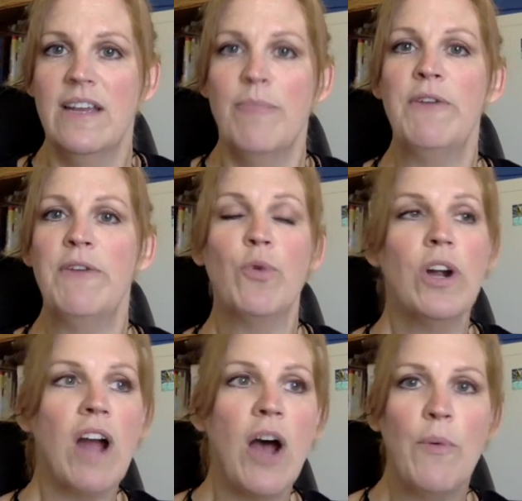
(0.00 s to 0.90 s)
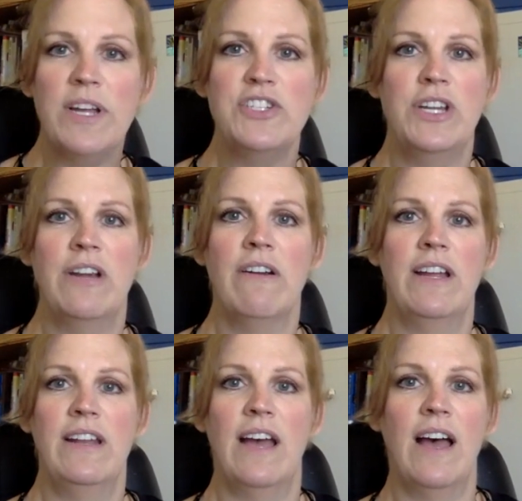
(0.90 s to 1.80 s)
But if we're always
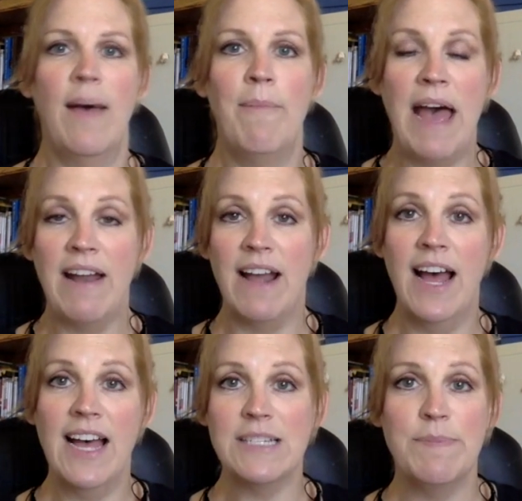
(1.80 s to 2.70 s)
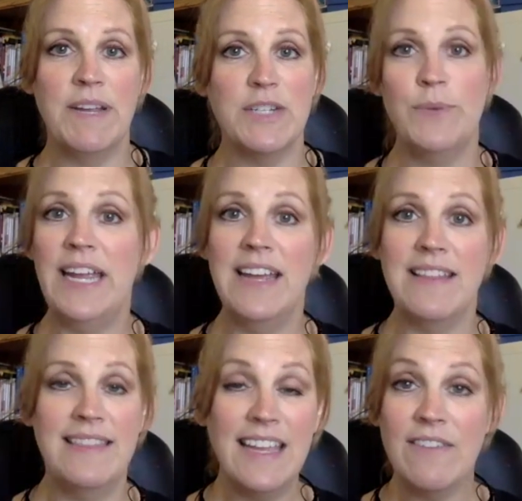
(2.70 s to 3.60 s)
sharing about us because we can't
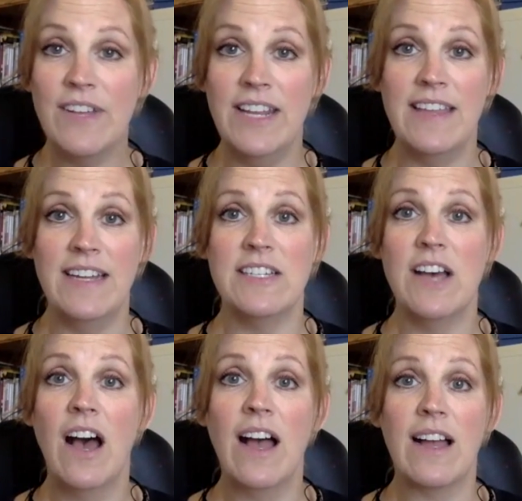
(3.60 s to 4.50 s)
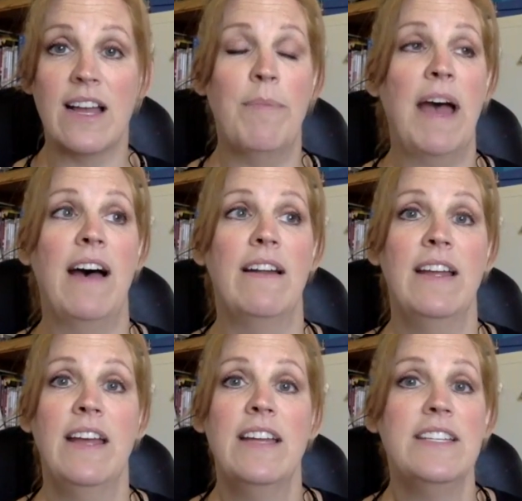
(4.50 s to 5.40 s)
think of anything to talk about
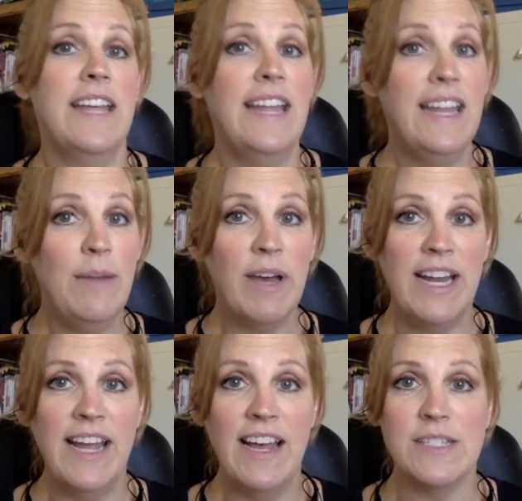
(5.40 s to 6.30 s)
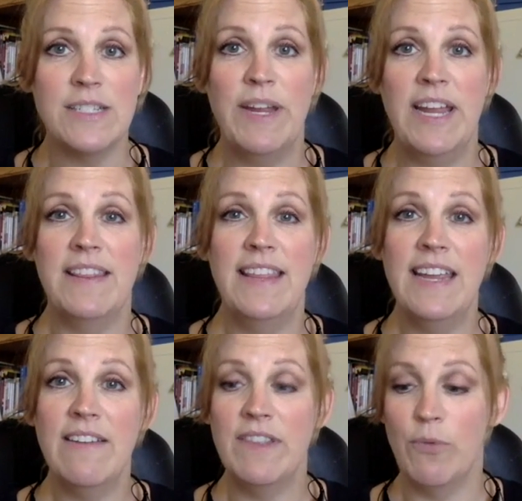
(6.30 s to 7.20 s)
to anybody else, we can't
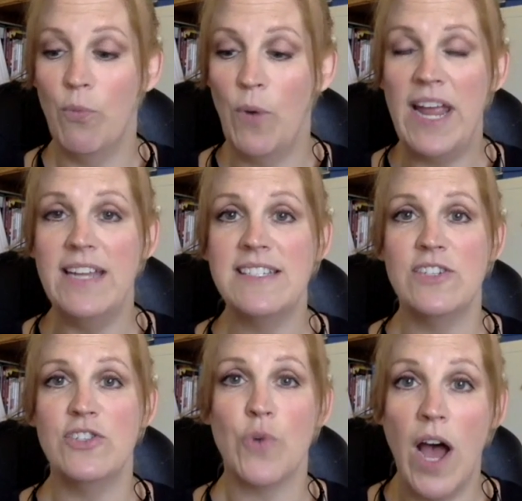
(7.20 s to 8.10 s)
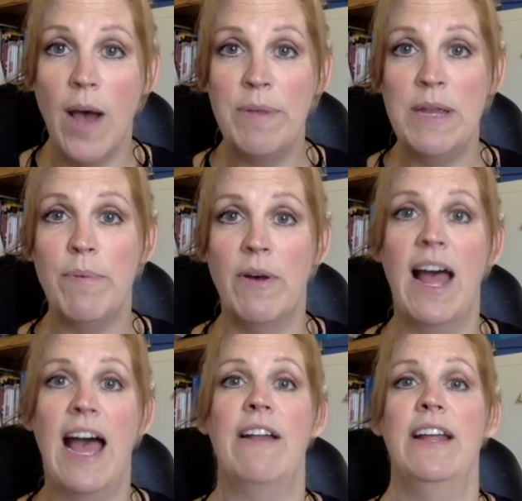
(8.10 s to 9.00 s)
think of the ways to draw people
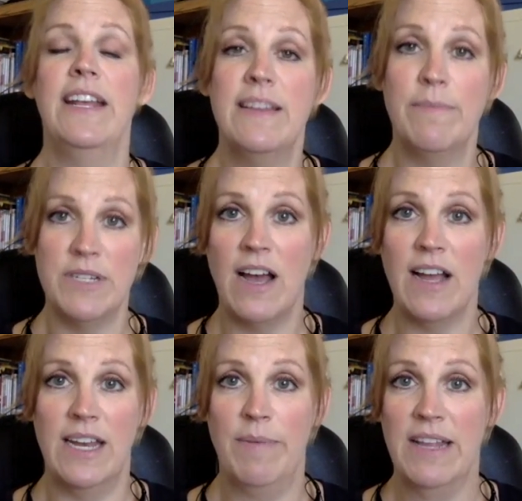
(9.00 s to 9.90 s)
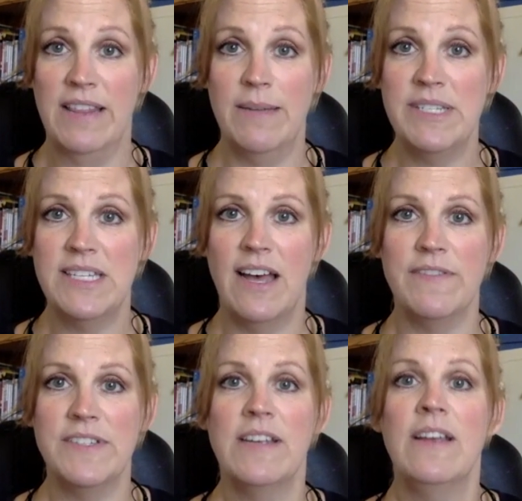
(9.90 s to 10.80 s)
out and get them to talking about themselves,